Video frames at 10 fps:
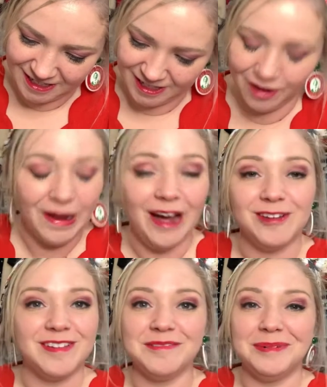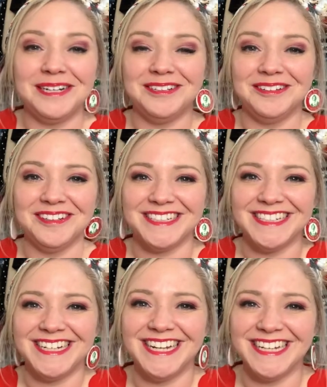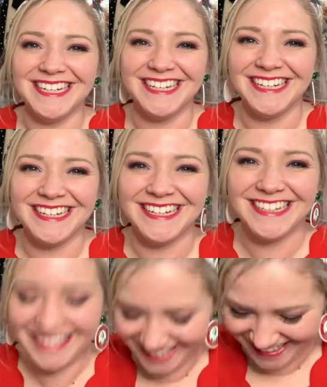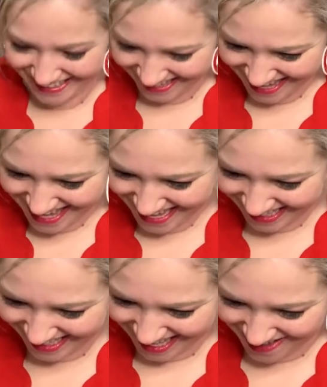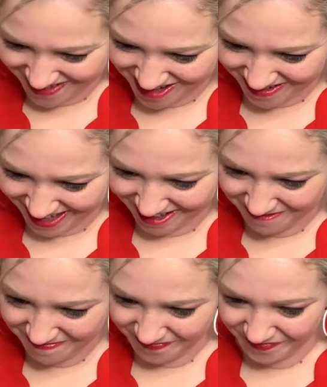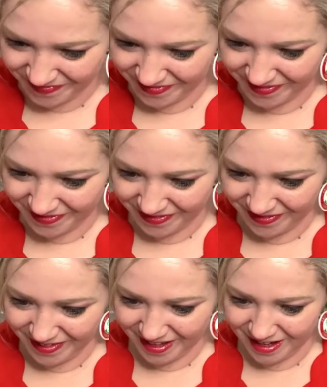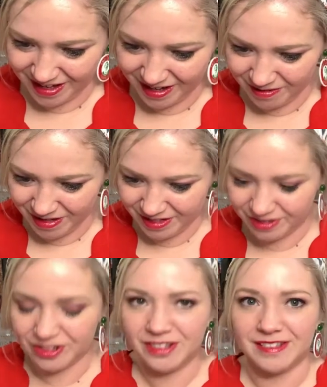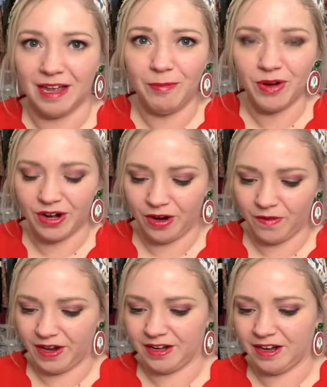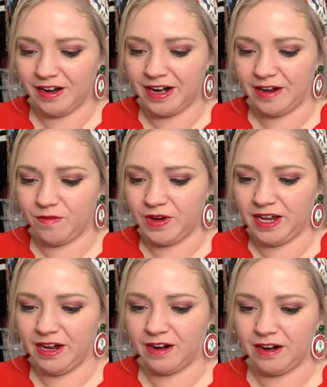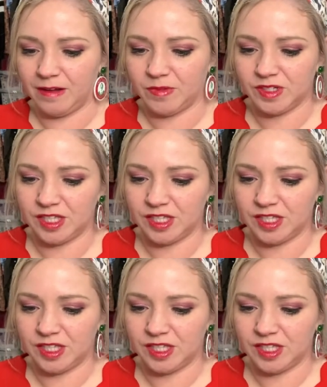So, how's everybody doing? It's taking me a while. How is your December going? All right, we are almost